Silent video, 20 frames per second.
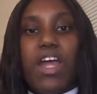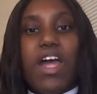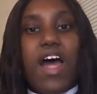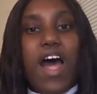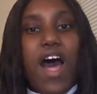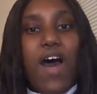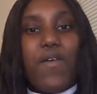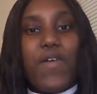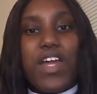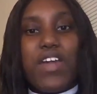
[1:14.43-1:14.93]

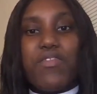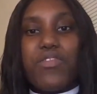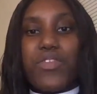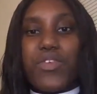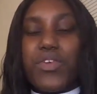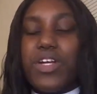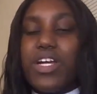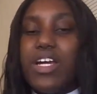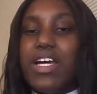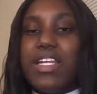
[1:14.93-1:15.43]

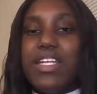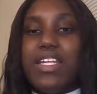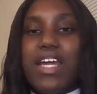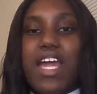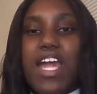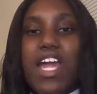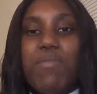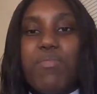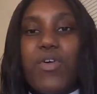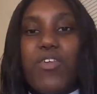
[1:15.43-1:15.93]
However, the
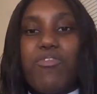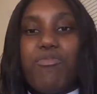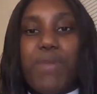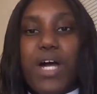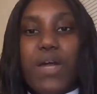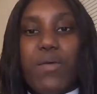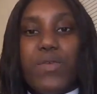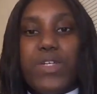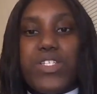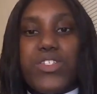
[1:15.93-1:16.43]
aim of my
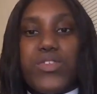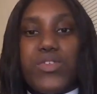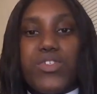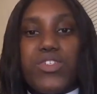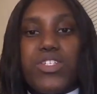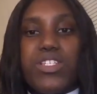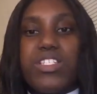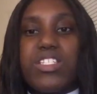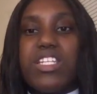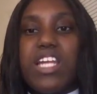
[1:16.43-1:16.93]
research
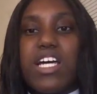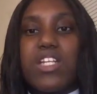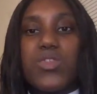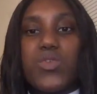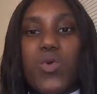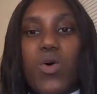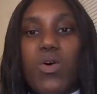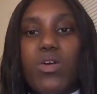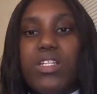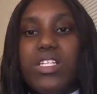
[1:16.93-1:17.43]
is not to
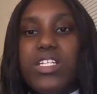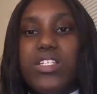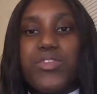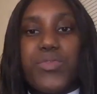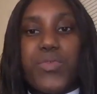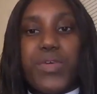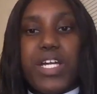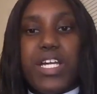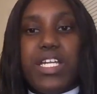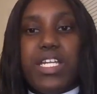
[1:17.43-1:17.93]
only
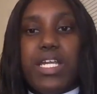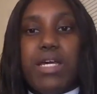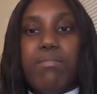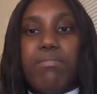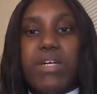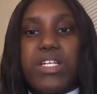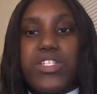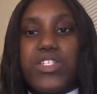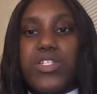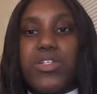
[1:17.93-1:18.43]
train a
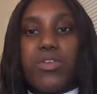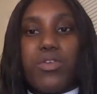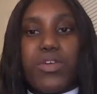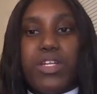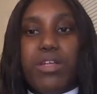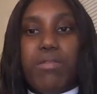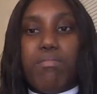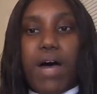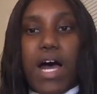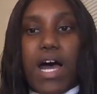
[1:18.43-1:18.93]
machine
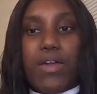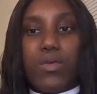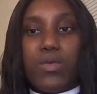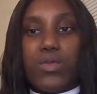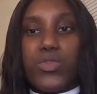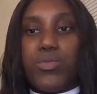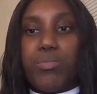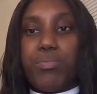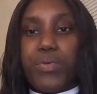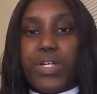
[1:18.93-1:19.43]
learning model
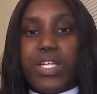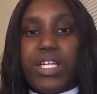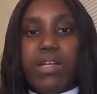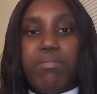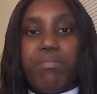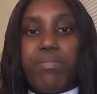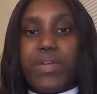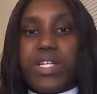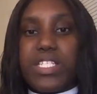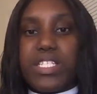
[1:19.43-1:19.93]
to
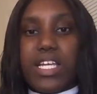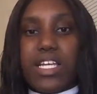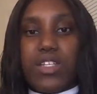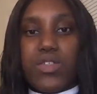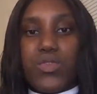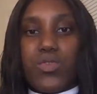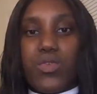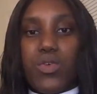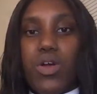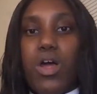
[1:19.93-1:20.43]
predict breast
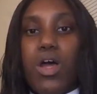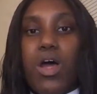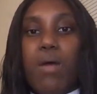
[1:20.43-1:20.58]
cancer,